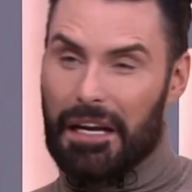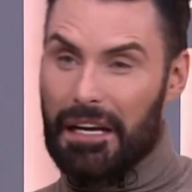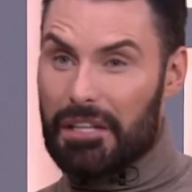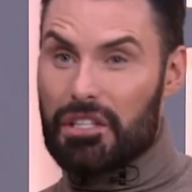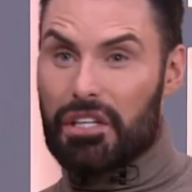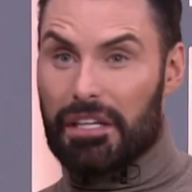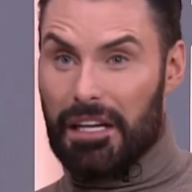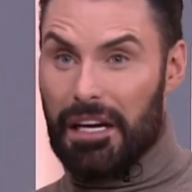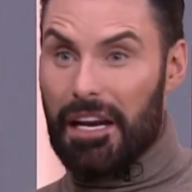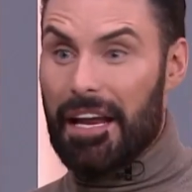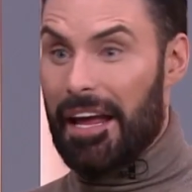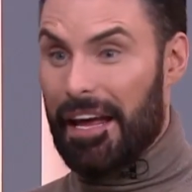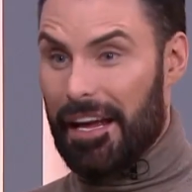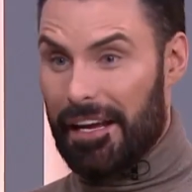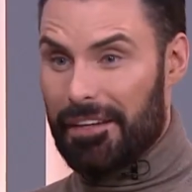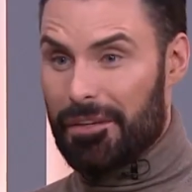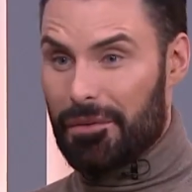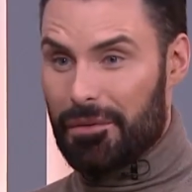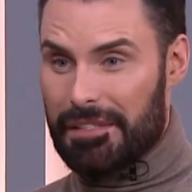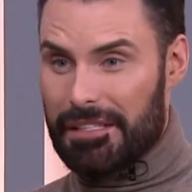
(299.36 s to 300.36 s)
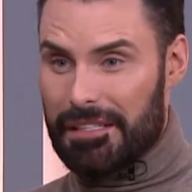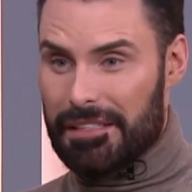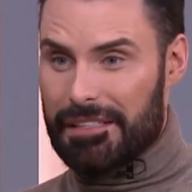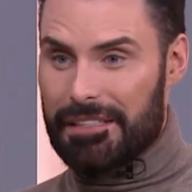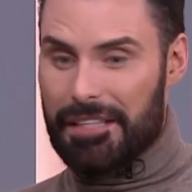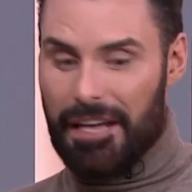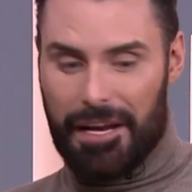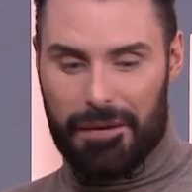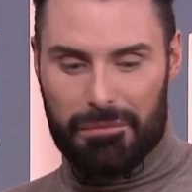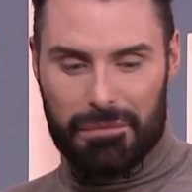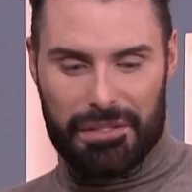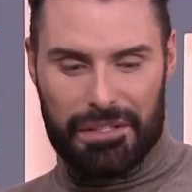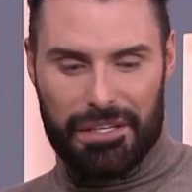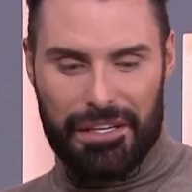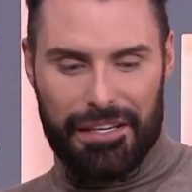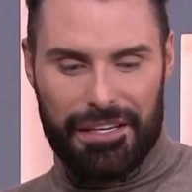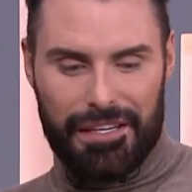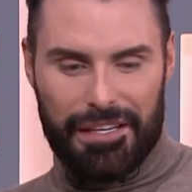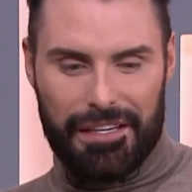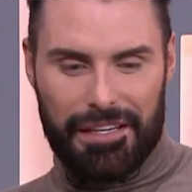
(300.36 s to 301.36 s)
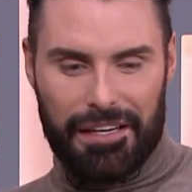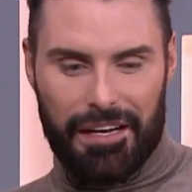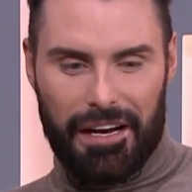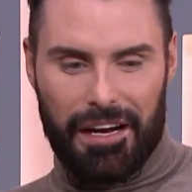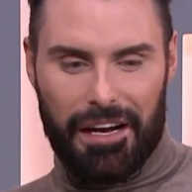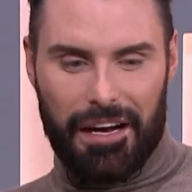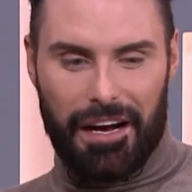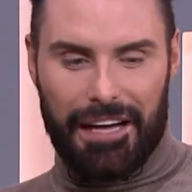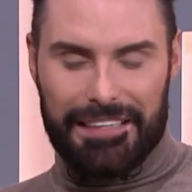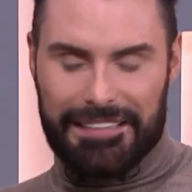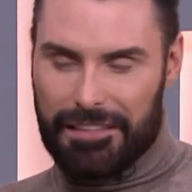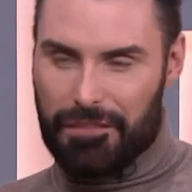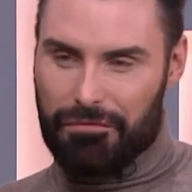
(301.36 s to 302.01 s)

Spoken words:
And actually, Claire, who was in Steps, I